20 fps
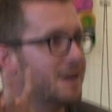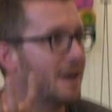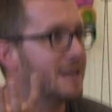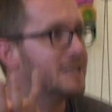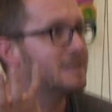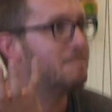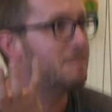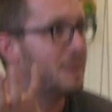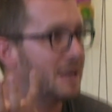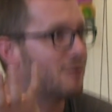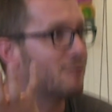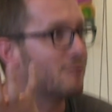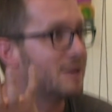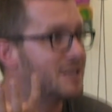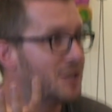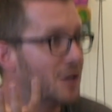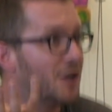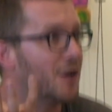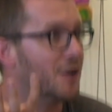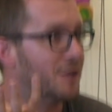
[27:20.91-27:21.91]
nice big
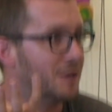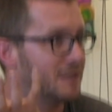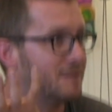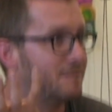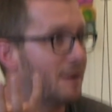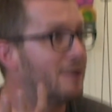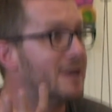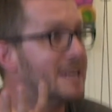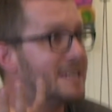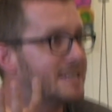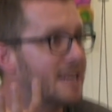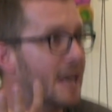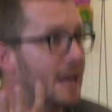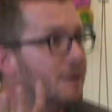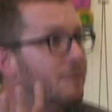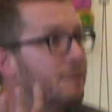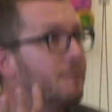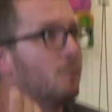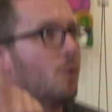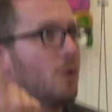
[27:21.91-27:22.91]
return that's very
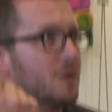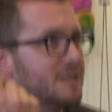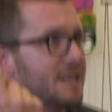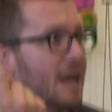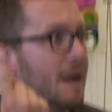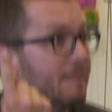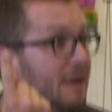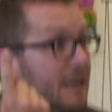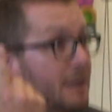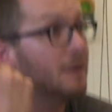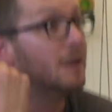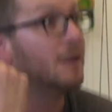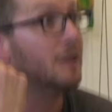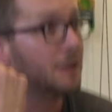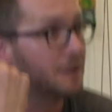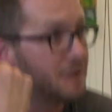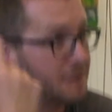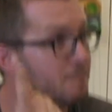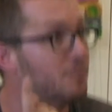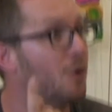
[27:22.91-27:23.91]
safe. What does that mean?
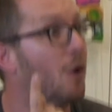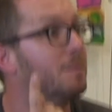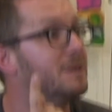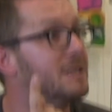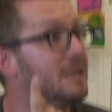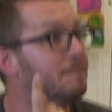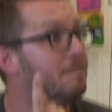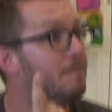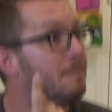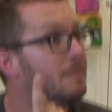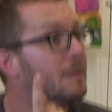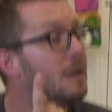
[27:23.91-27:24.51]
London property.